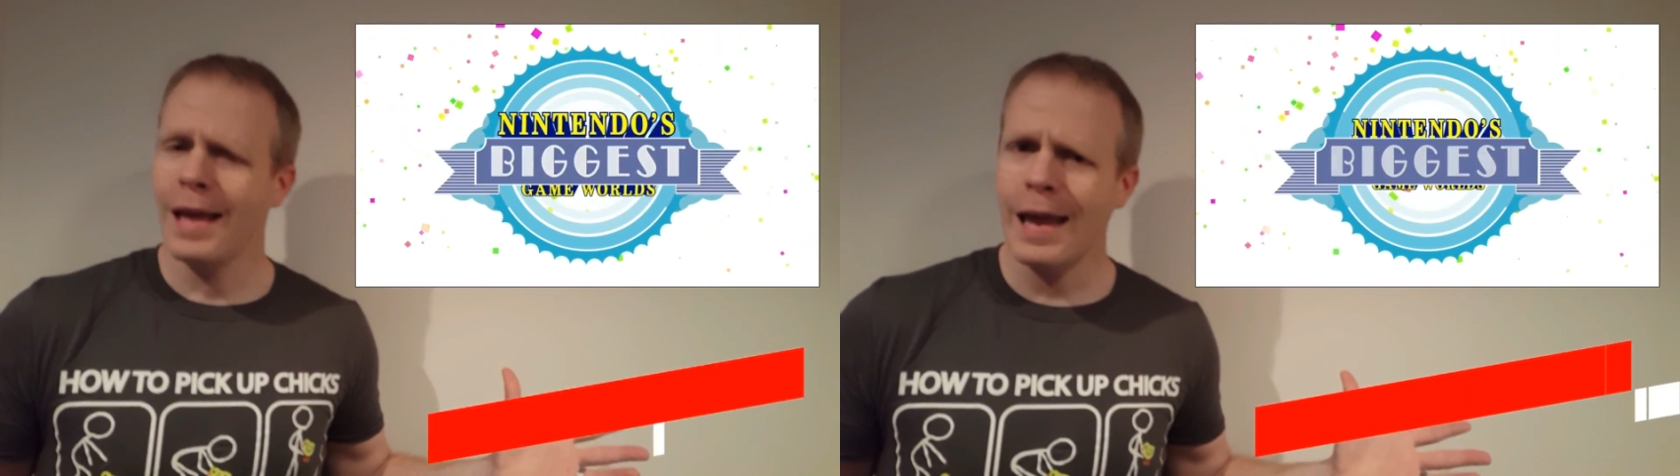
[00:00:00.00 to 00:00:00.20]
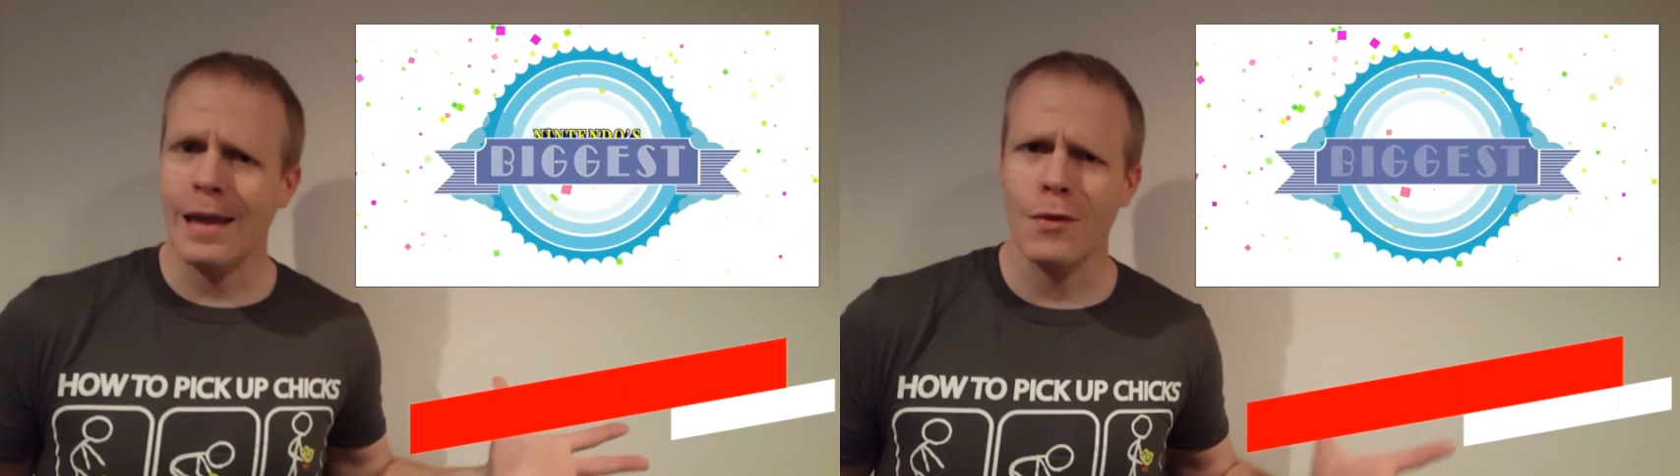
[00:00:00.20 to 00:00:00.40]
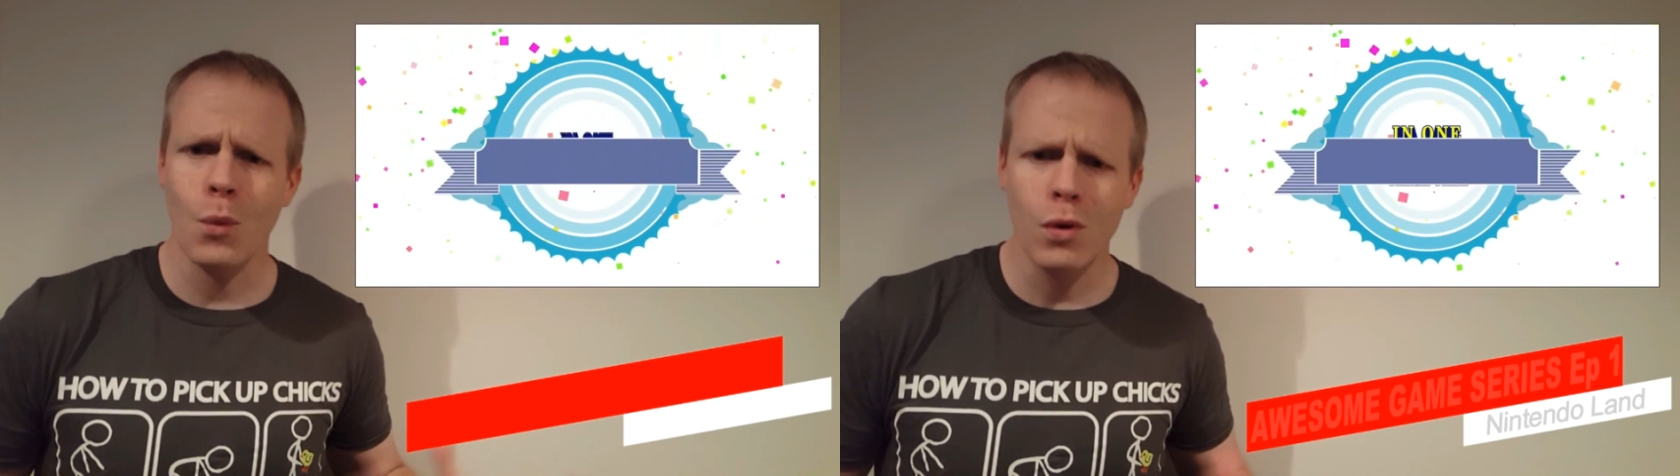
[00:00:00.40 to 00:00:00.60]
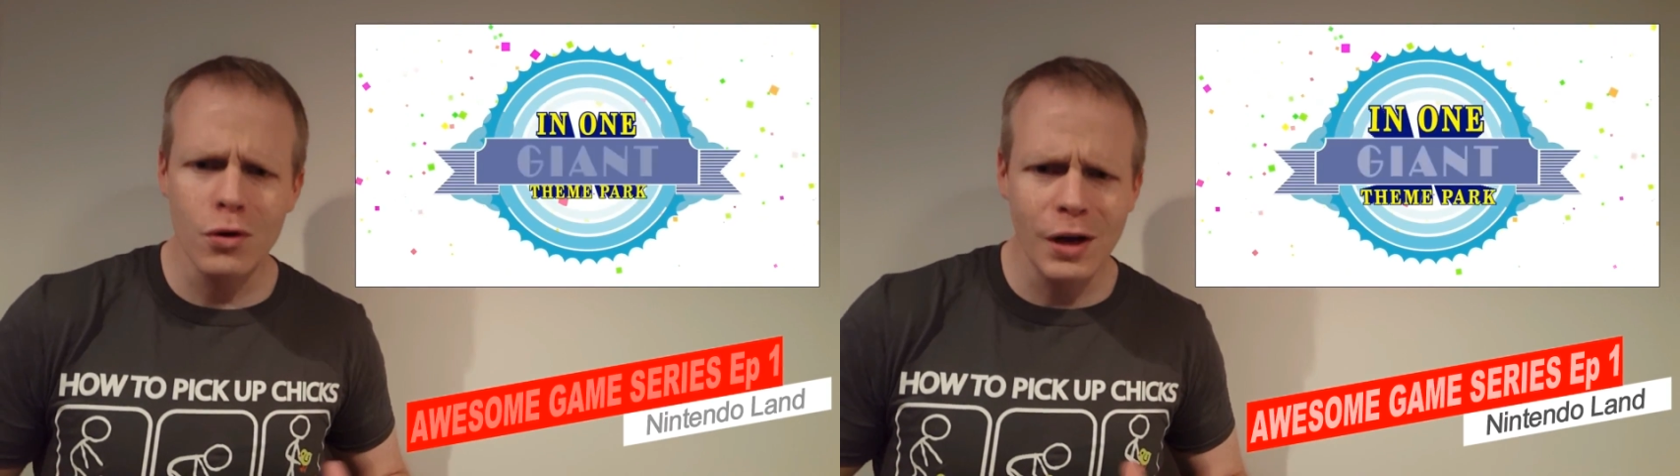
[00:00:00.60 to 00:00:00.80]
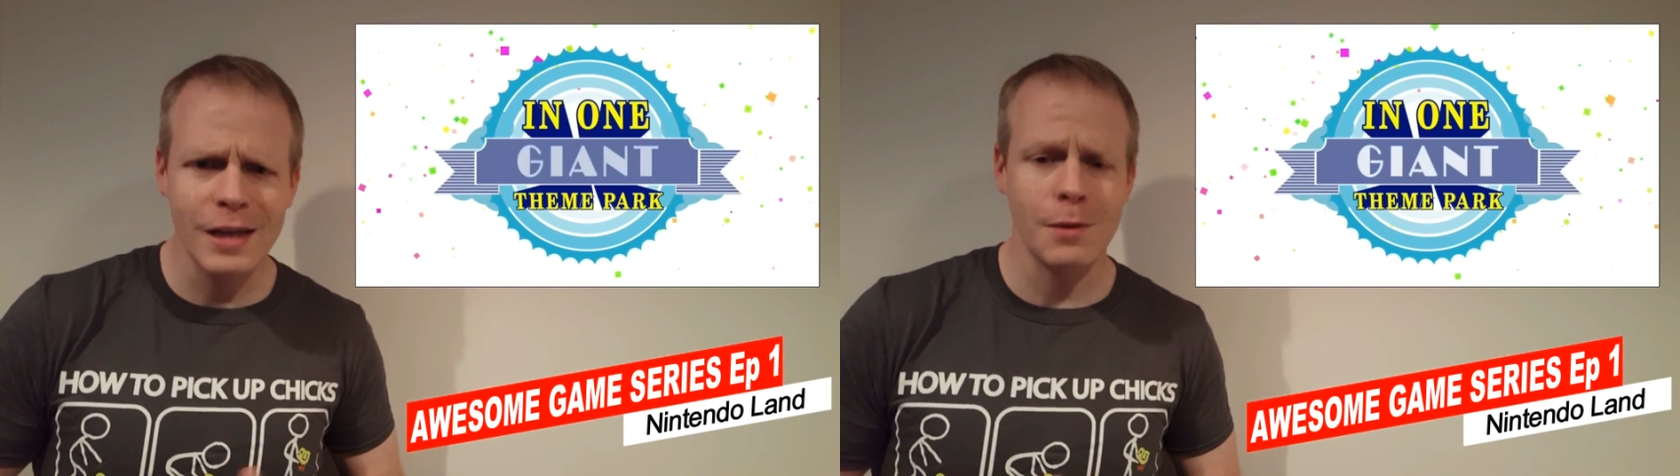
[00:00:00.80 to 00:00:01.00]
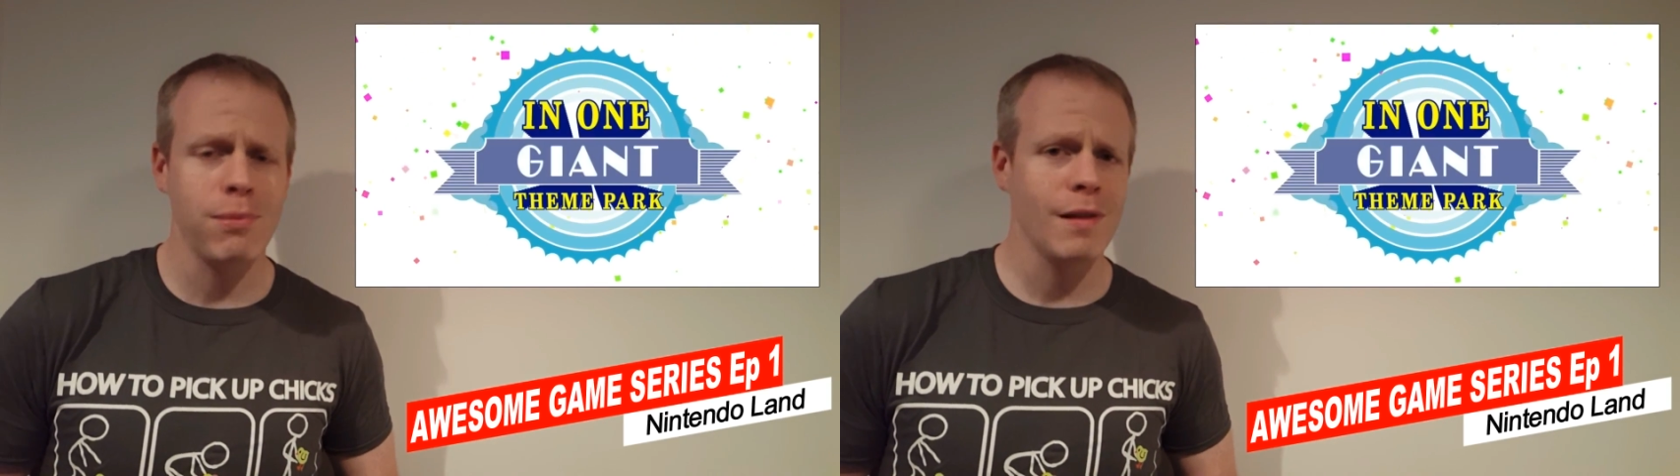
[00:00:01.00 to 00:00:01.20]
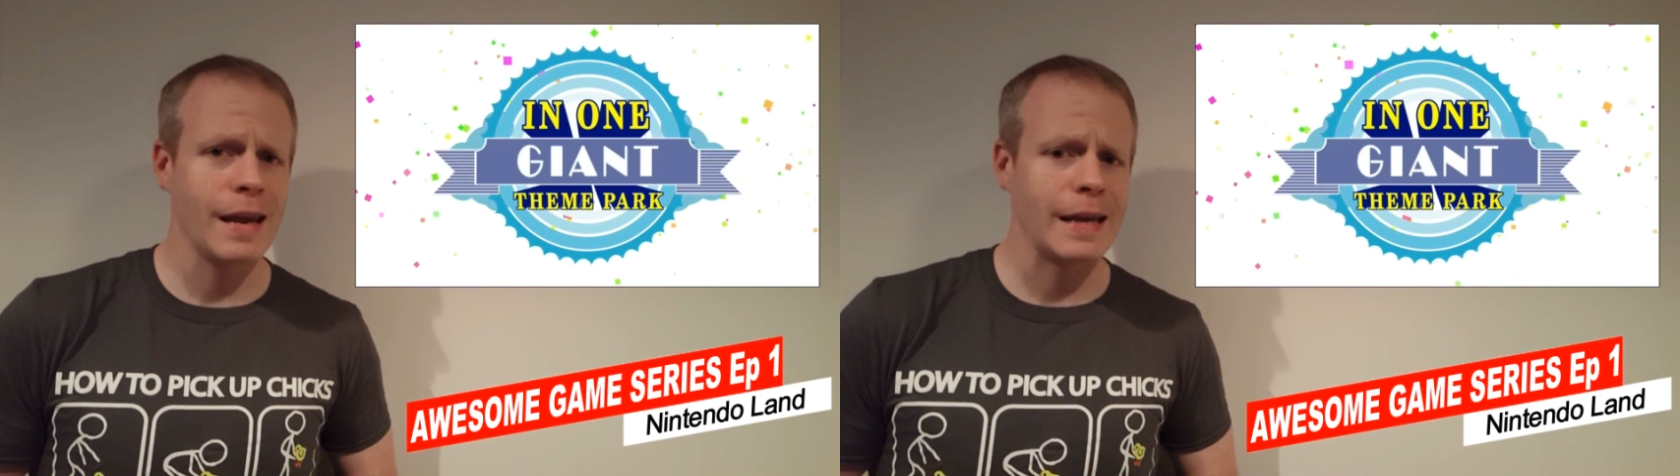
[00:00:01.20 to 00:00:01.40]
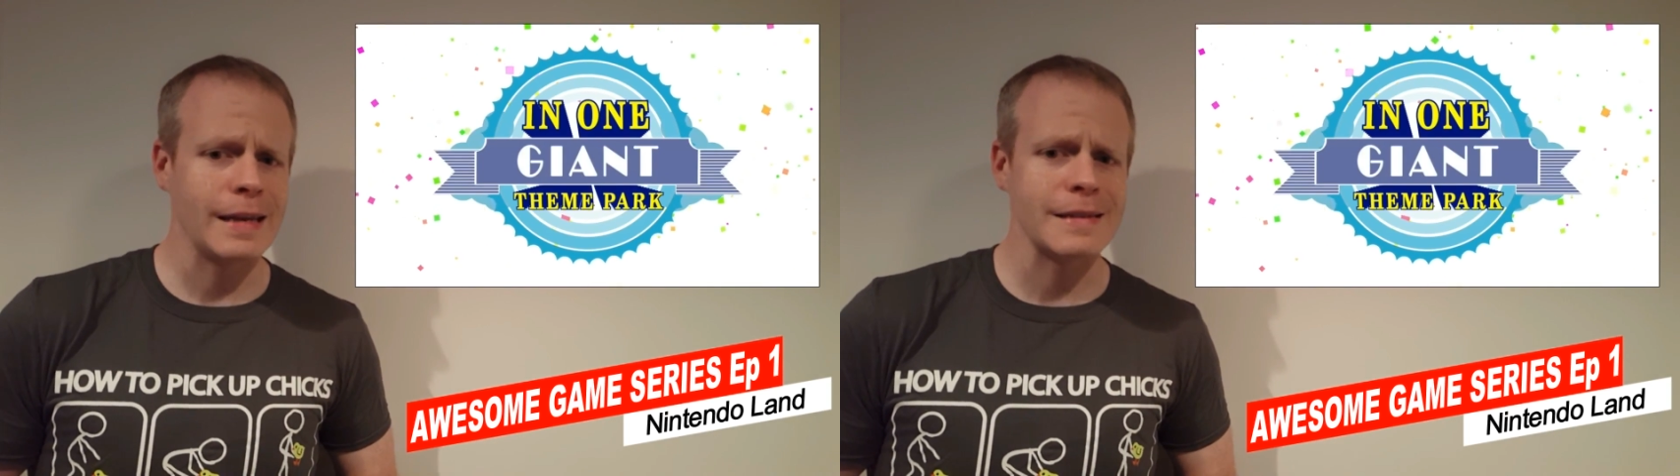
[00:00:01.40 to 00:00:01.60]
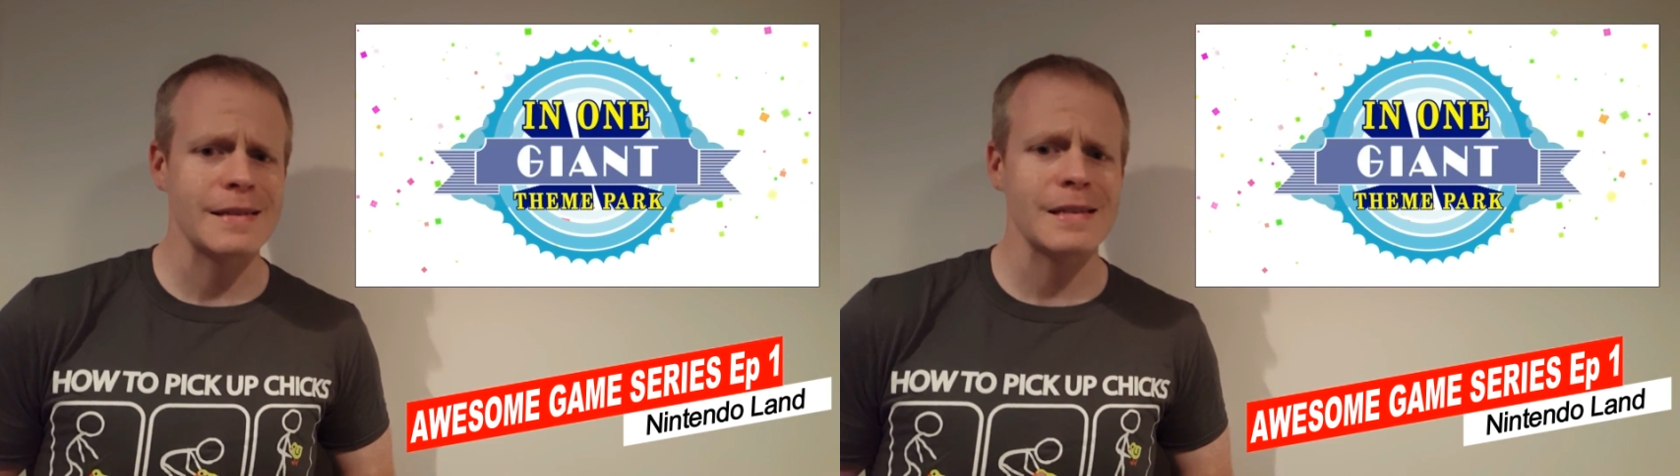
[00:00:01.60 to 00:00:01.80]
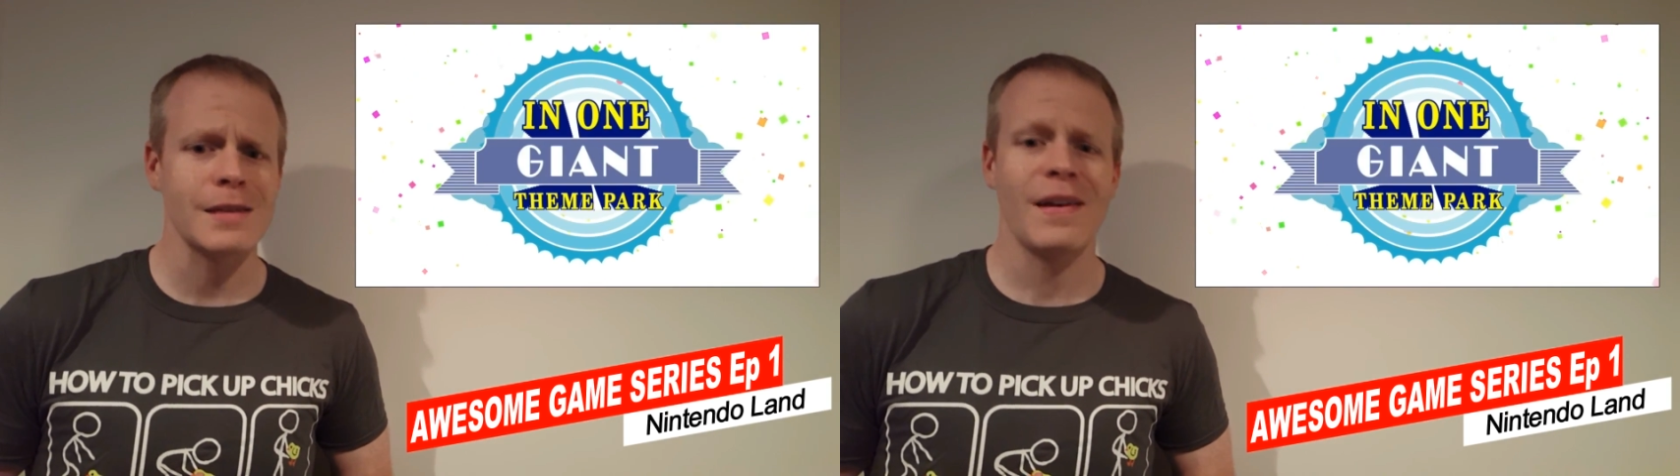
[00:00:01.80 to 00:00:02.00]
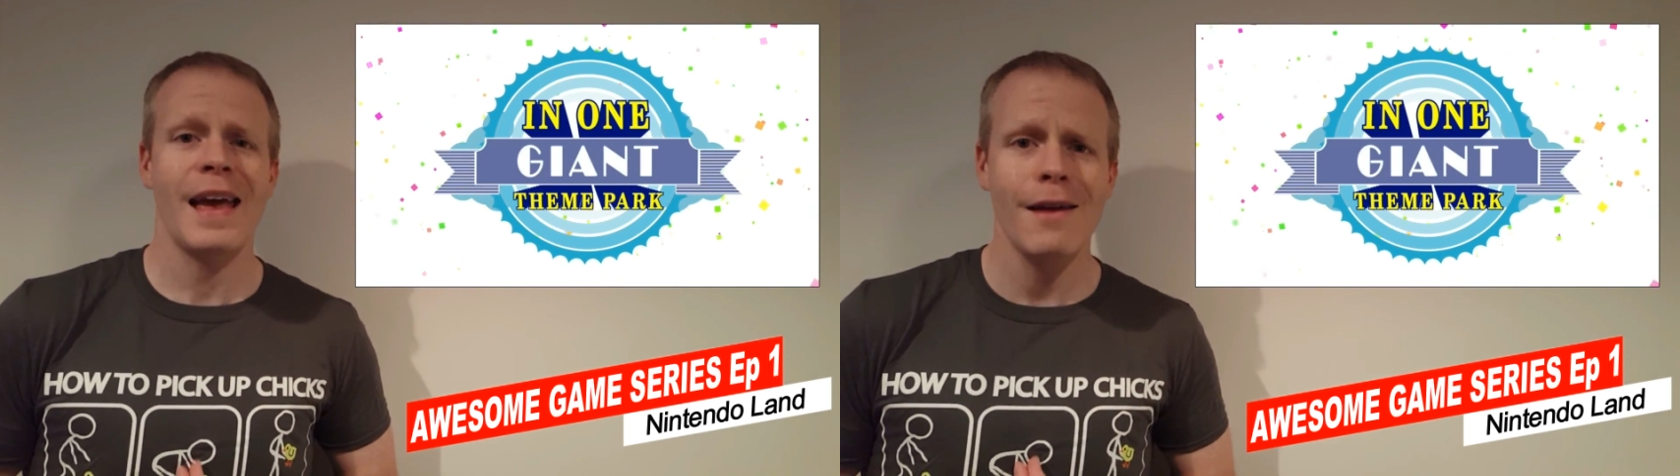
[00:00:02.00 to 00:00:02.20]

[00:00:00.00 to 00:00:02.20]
hey, the world you get to play in consists of